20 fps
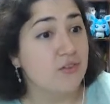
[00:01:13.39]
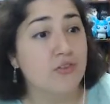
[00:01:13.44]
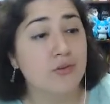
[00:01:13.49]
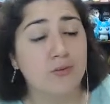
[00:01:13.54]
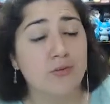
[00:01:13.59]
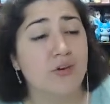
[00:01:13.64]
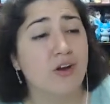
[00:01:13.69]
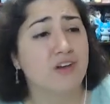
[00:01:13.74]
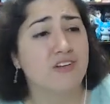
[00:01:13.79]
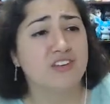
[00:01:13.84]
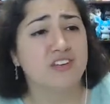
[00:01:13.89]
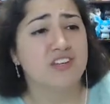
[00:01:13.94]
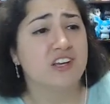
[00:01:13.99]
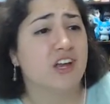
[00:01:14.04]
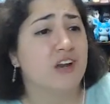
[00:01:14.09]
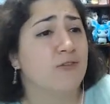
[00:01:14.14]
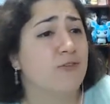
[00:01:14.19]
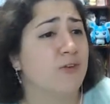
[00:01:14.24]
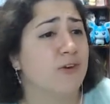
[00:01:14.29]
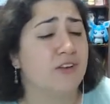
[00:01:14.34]
subscribe to the
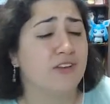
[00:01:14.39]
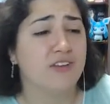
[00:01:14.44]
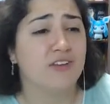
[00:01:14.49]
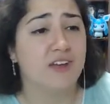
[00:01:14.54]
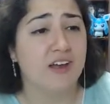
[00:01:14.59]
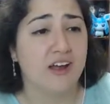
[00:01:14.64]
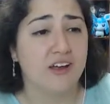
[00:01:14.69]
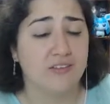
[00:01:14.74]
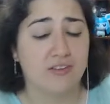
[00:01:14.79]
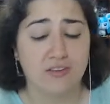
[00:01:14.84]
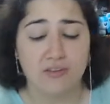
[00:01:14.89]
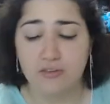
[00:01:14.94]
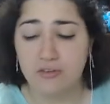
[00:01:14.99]
channel for instant access.